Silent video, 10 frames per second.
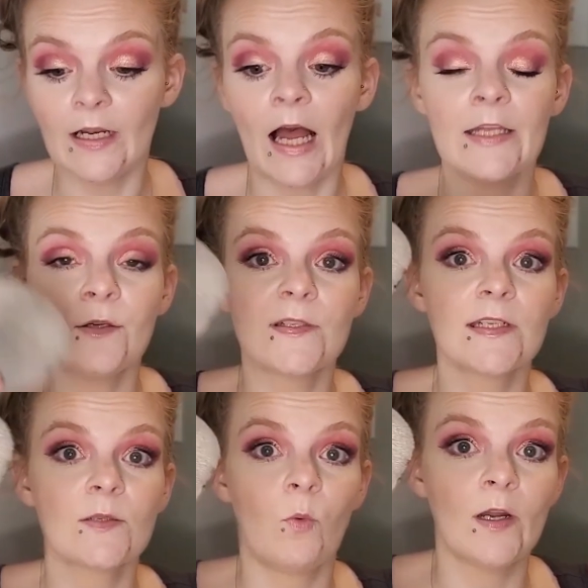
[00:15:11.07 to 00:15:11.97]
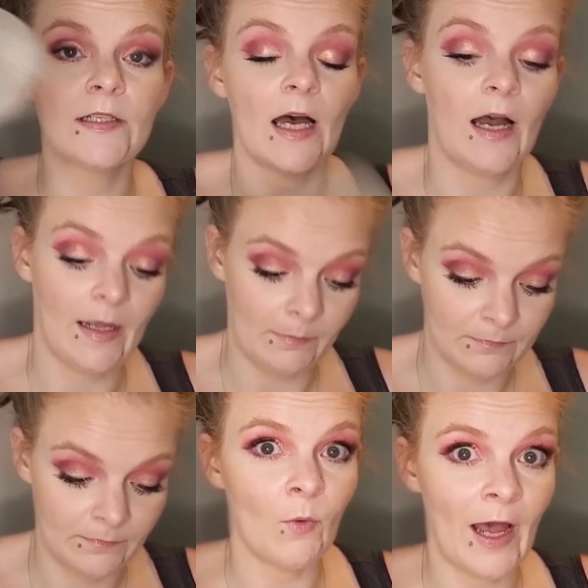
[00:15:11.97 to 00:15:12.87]
I used this one time
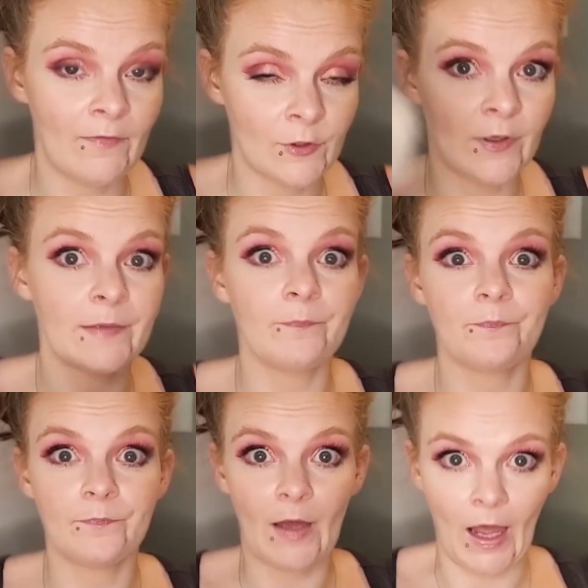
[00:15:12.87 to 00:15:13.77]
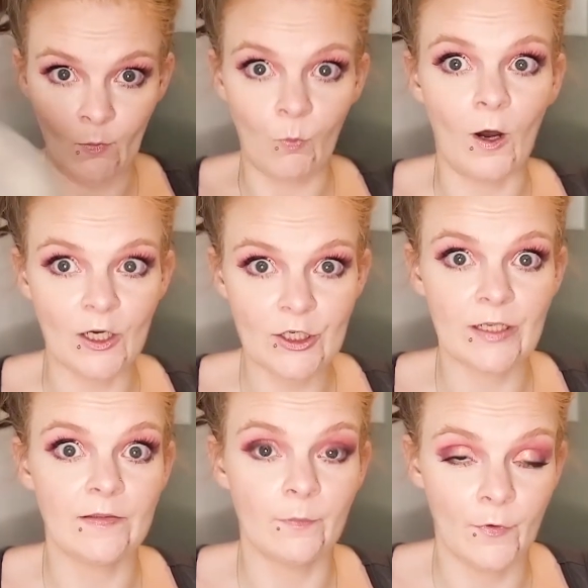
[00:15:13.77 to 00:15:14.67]
after like I washed
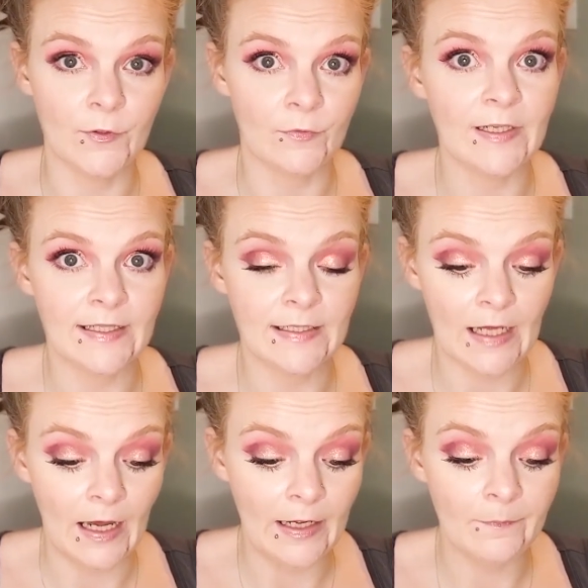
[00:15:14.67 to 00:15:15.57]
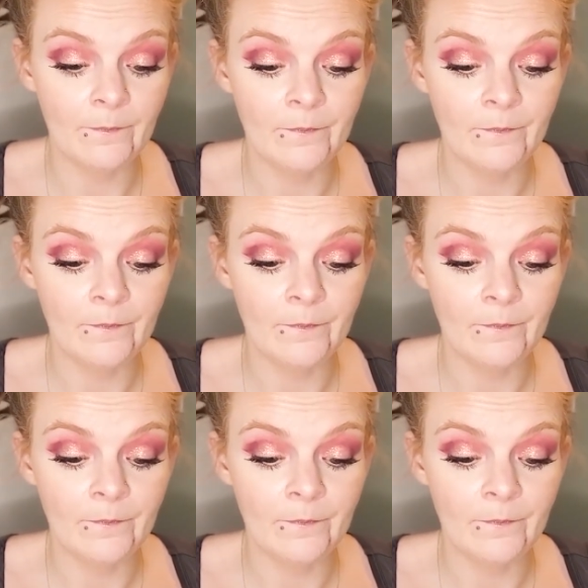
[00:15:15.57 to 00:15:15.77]
it the most recent time.